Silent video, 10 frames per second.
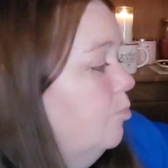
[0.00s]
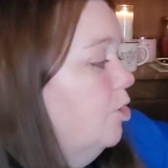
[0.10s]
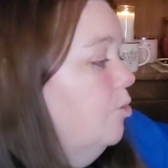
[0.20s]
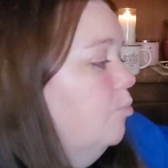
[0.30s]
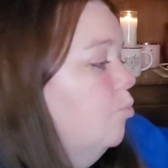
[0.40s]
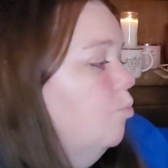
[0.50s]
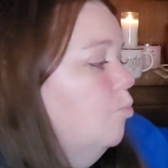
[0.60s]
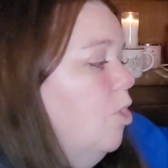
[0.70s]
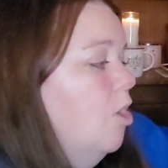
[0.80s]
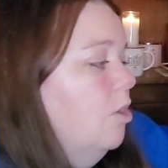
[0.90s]
nope,
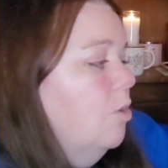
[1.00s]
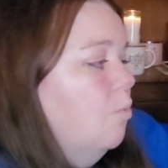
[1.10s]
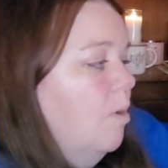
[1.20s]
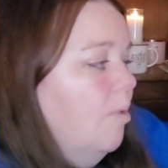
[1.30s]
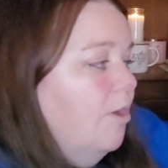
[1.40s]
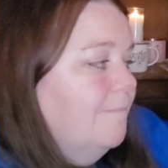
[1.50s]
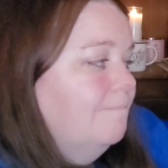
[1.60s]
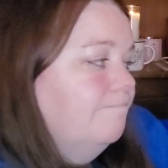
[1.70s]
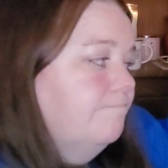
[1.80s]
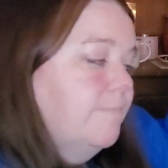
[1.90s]
wrong. Walmart.
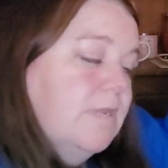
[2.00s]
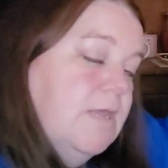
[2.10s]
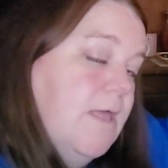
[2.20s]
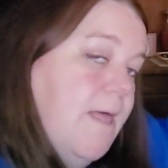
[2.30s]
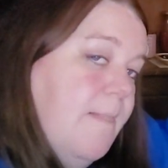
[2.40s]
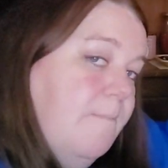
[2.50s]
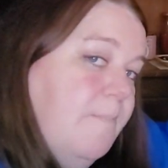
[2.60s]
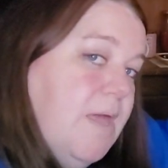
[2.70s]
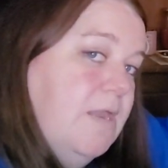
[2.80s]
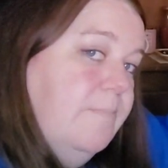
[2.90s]

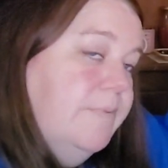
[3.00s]
Pen